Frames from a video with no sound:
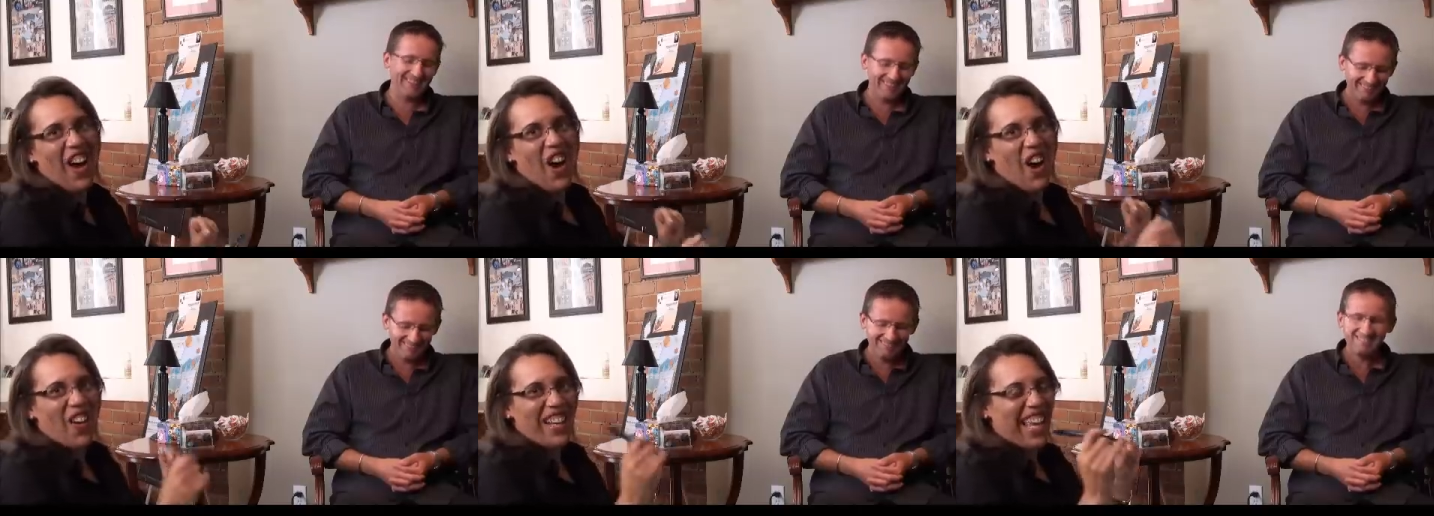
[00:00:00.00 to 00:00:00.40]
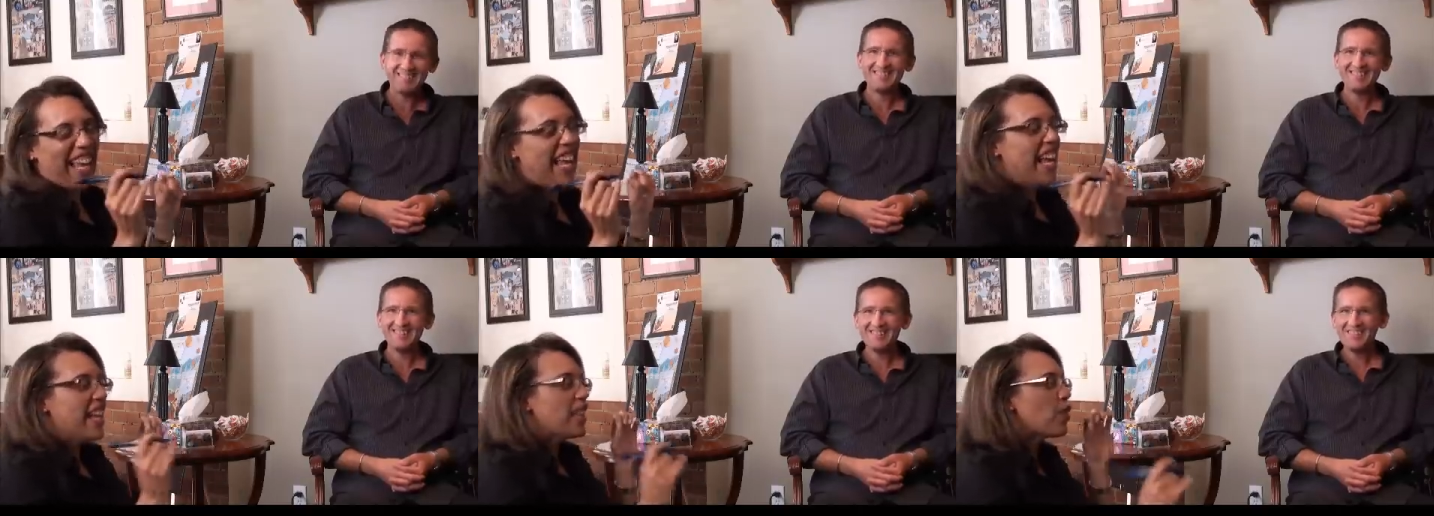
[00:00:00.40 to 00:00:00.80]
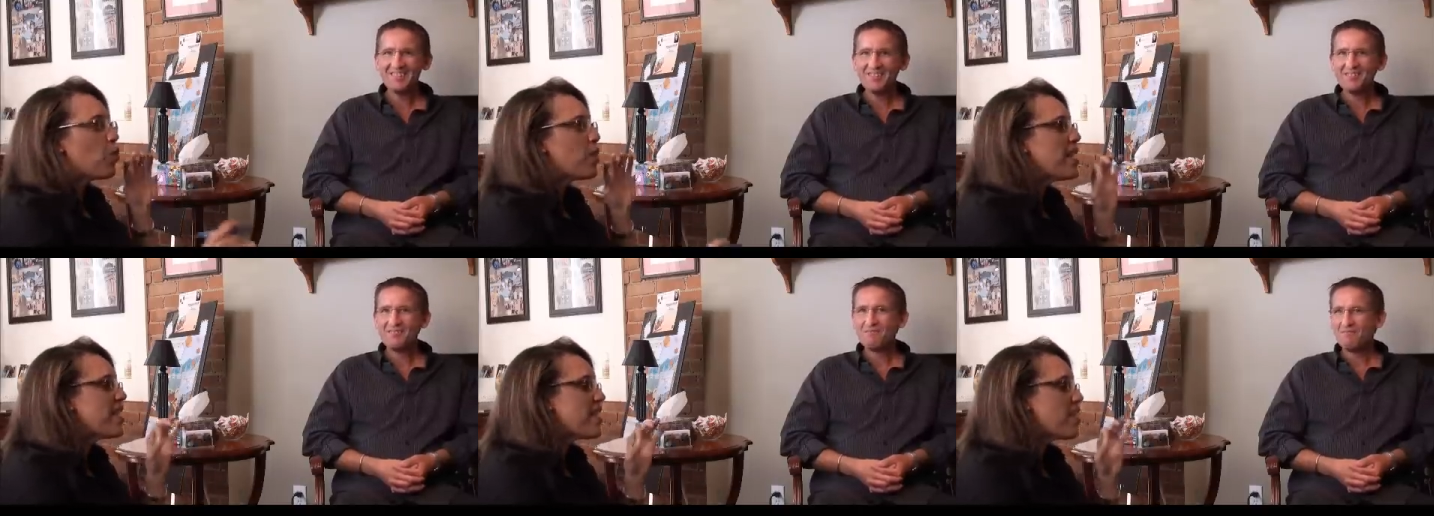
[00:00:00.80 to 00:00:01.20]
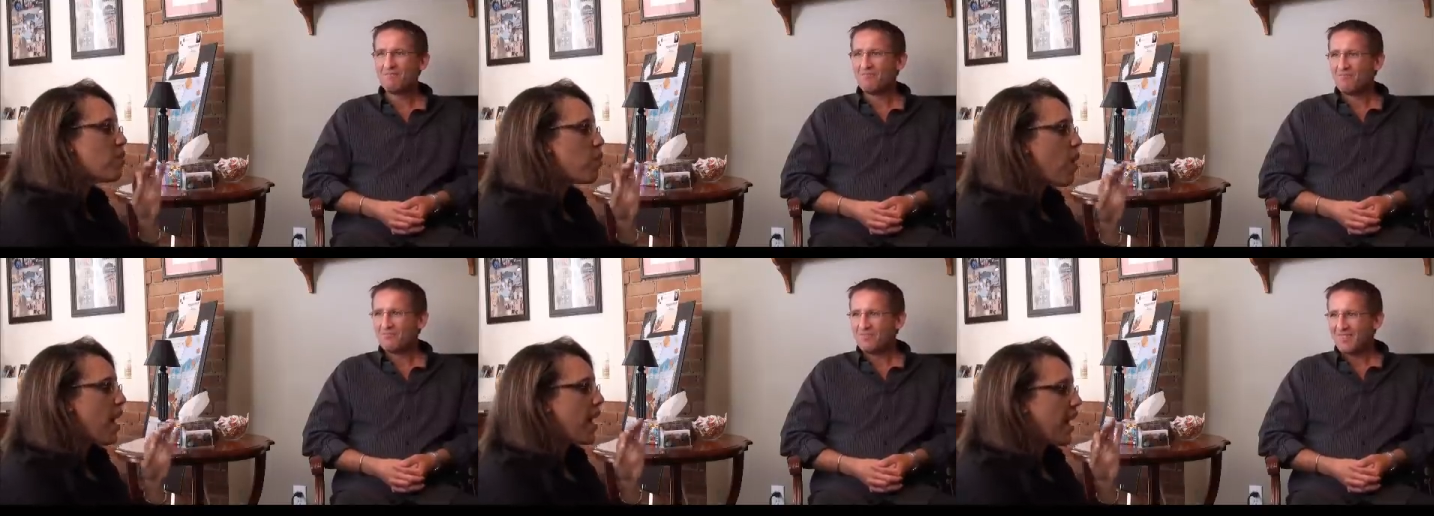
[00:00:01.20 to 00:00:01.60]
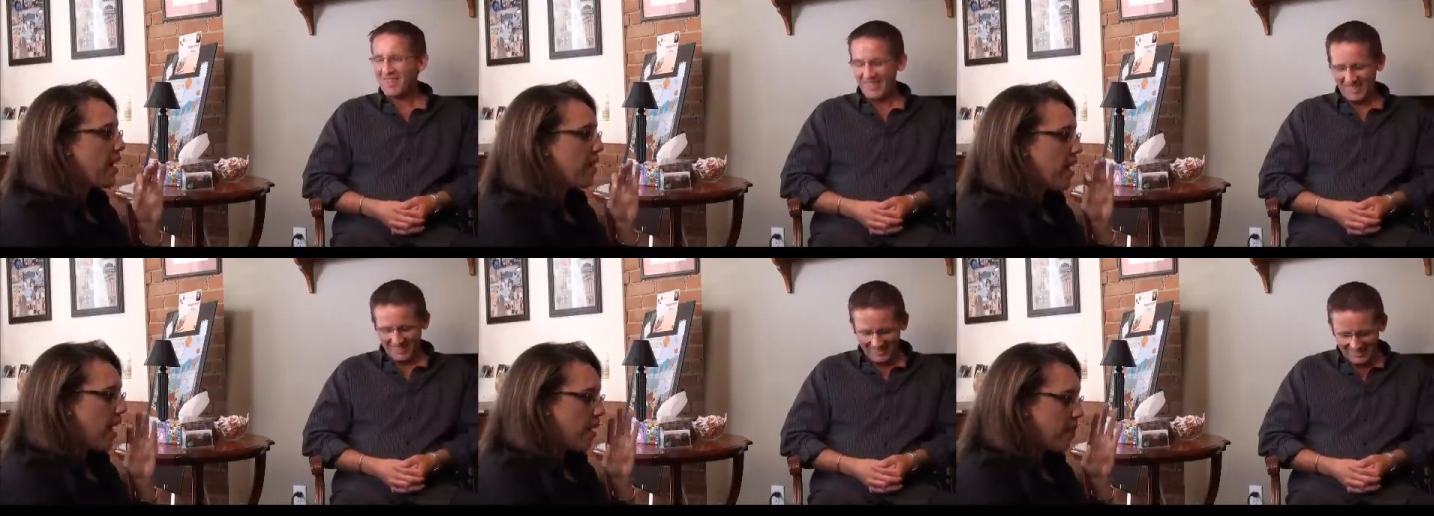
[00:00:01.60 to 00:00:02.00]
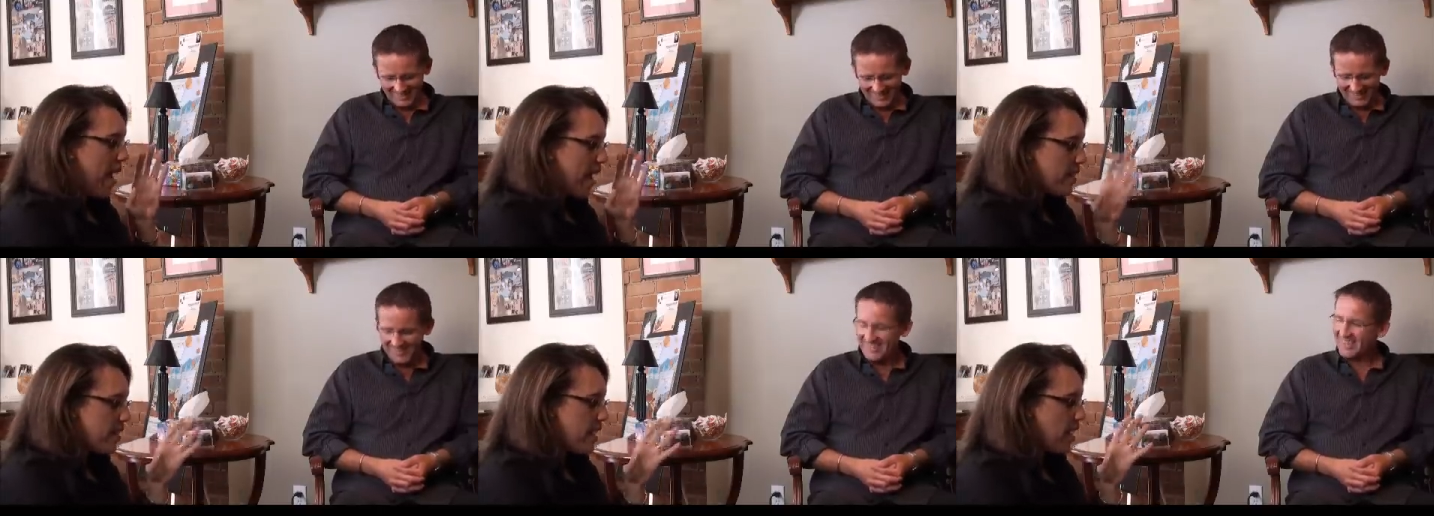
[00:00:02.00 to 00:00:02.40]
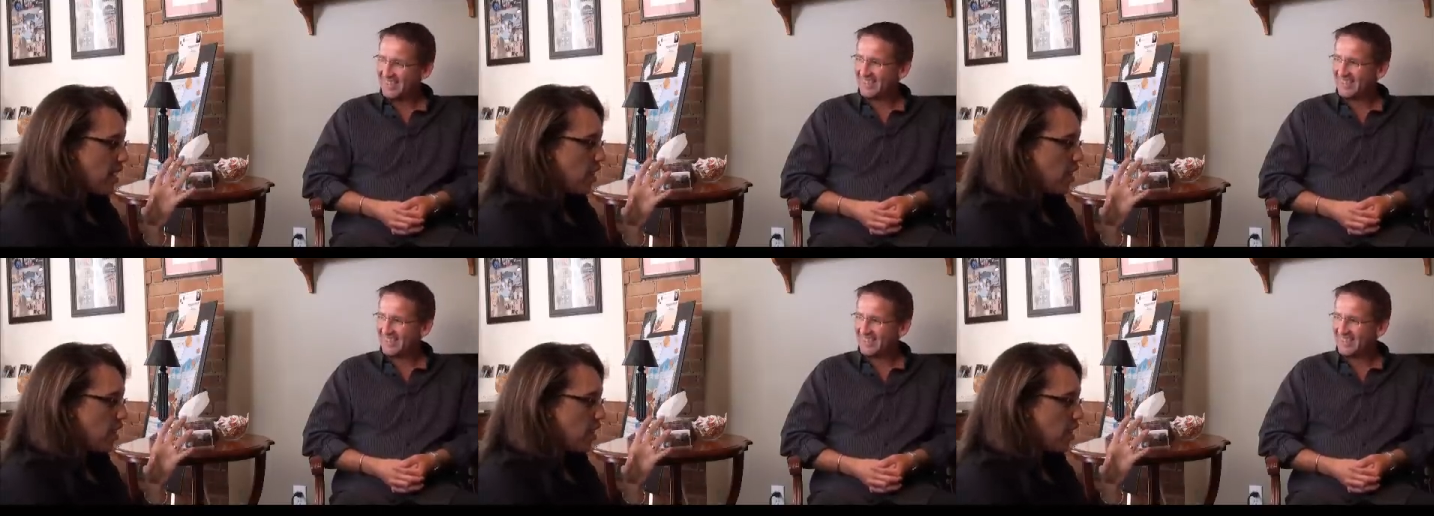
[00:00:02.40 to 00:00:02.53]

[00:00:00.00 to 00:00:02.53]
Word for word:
Speaker 1: Okay, the reason why I'm asking